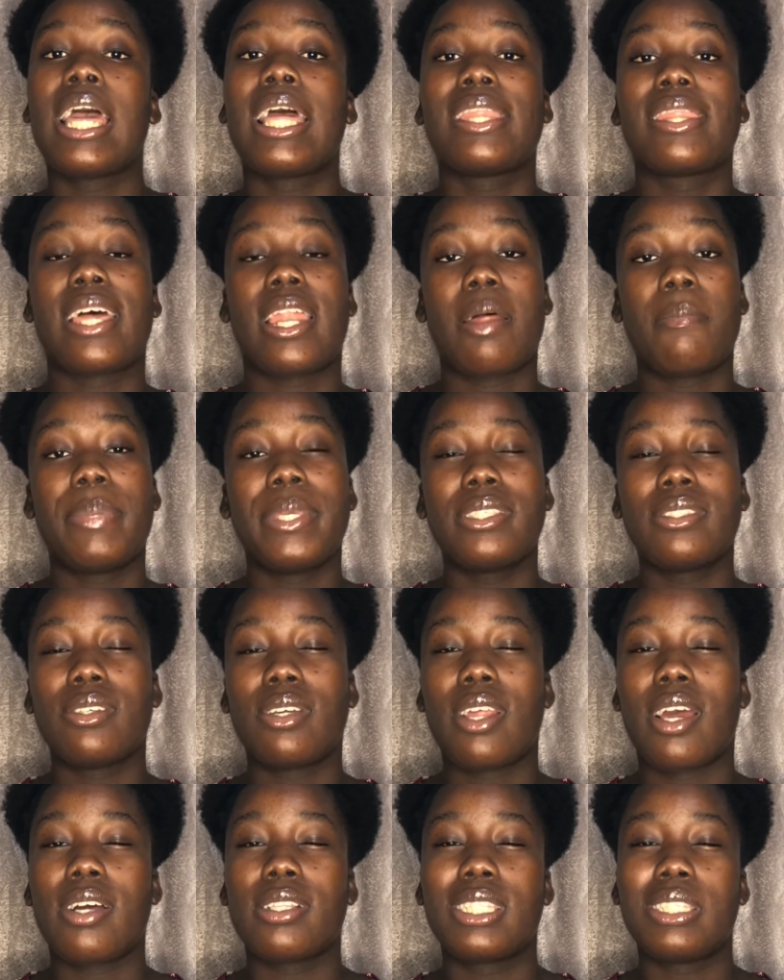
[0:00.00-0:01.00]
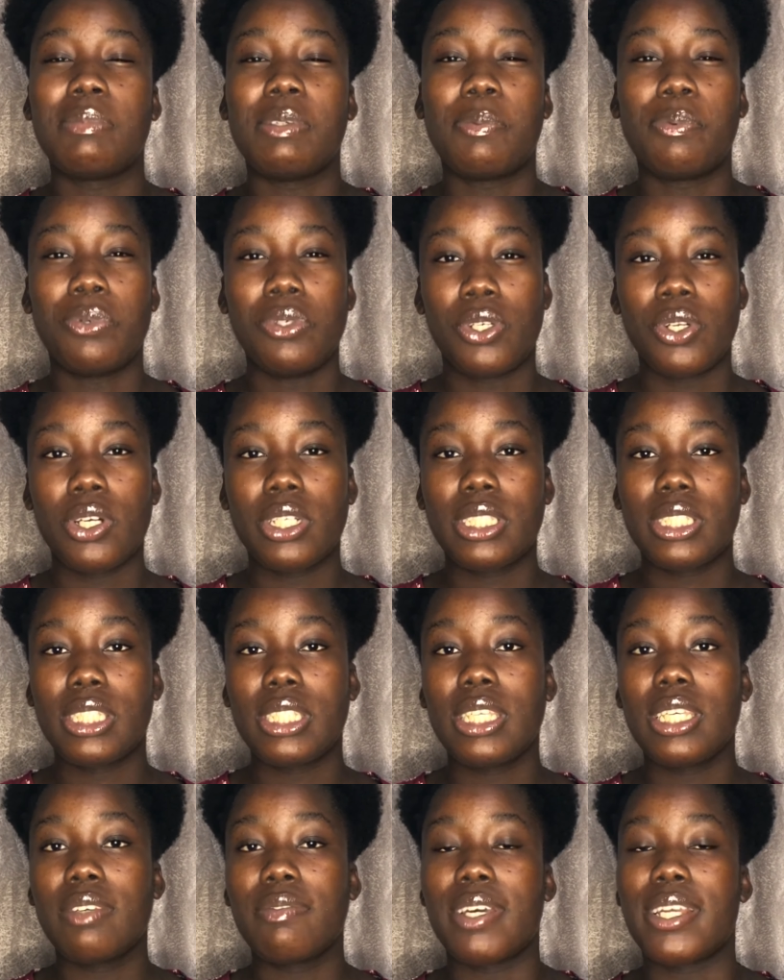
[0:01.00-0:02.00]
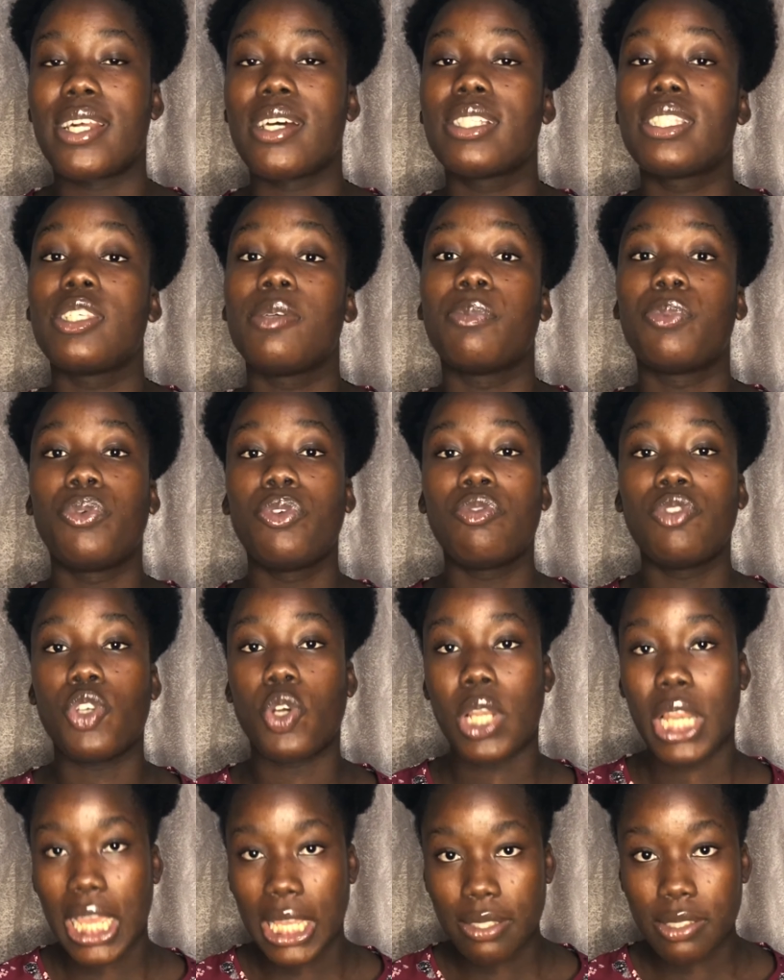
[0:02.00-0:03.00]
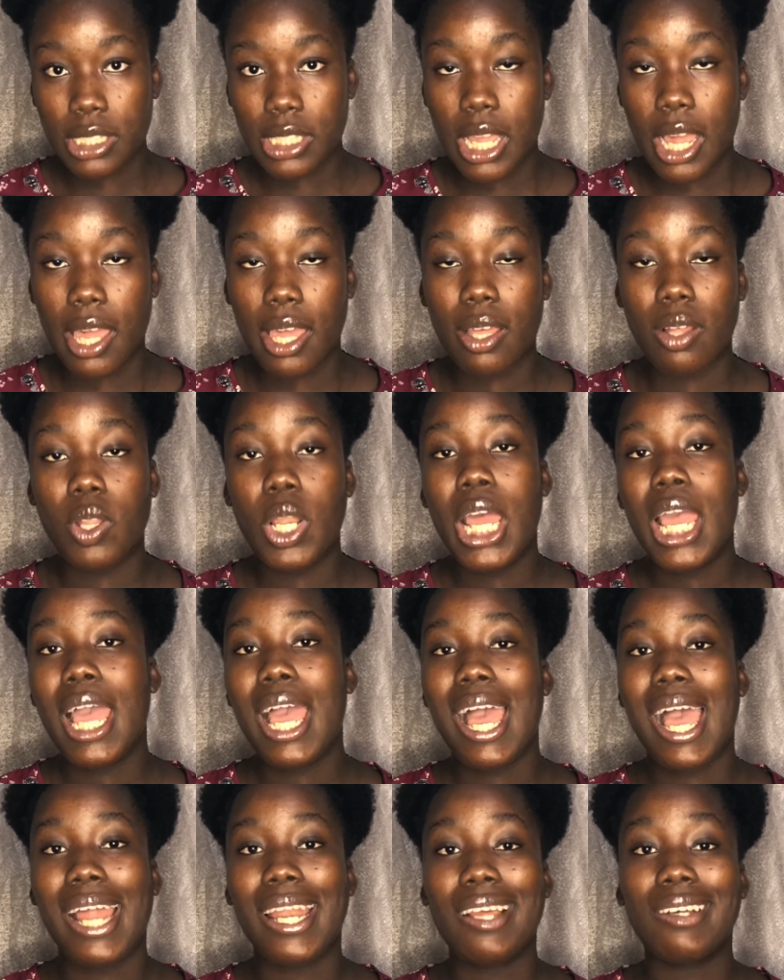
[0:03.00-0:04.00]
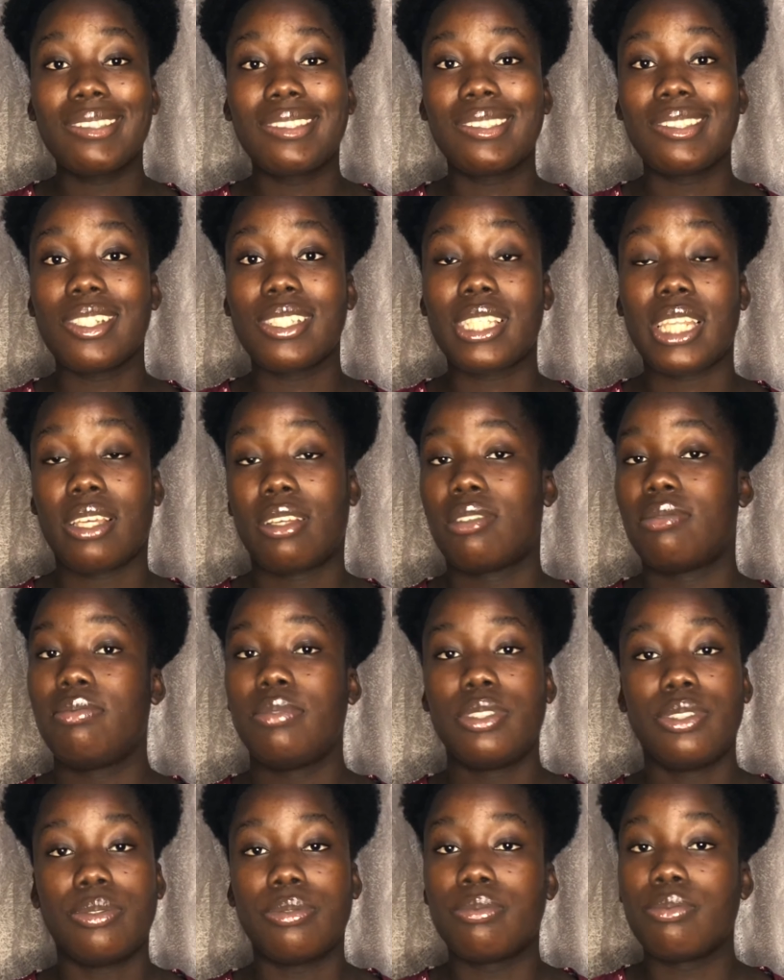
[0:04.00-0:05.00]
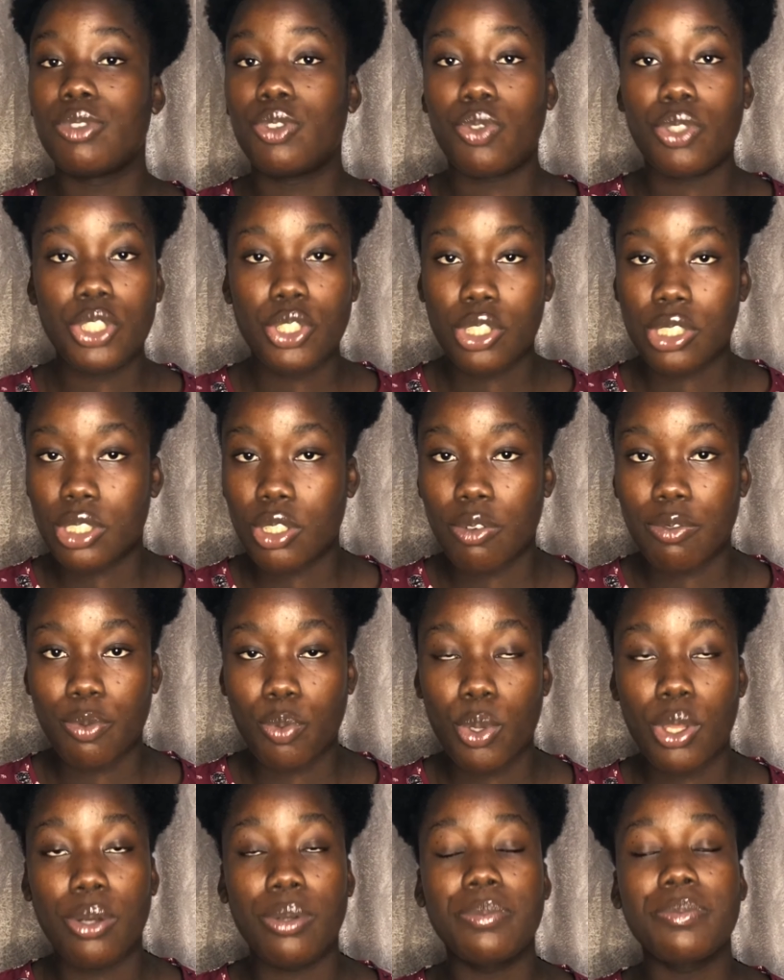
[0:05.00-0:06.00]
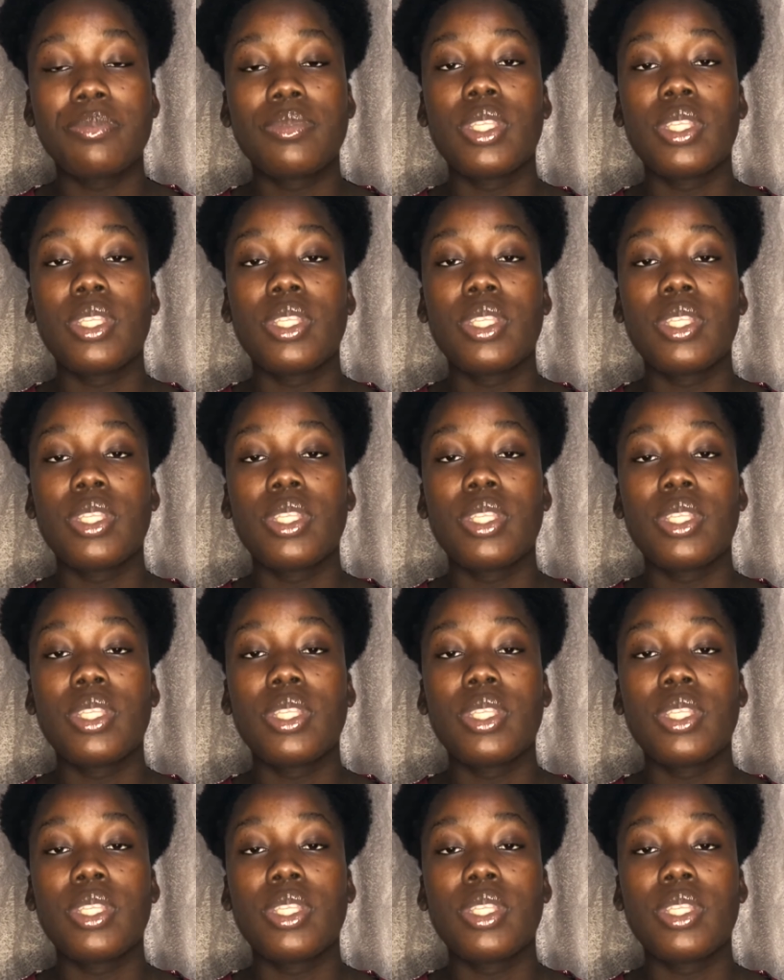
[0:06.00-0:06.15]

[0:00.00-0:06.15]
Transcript: that are based on how to be productive and how to improve your lifestyle and how to just like you know grow yourself well